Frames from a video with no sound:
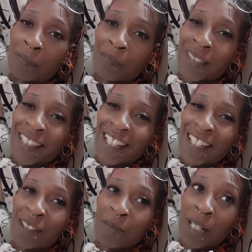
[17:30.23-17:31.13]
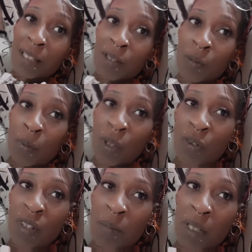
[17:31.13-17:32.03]
But I ate my soup. Look
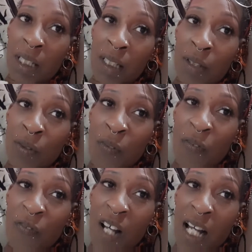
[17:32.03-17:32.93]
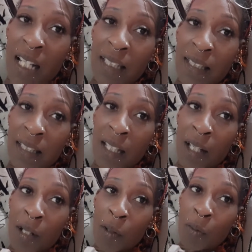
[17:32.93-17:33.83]
creamy. You're so fast.
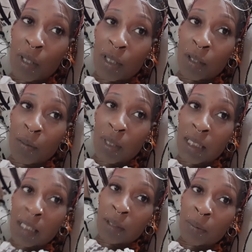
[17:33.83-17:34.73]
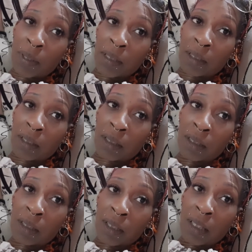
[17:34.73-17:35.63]
Want to know what I'm doing?
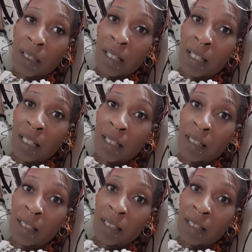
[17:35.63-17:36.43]
Eh?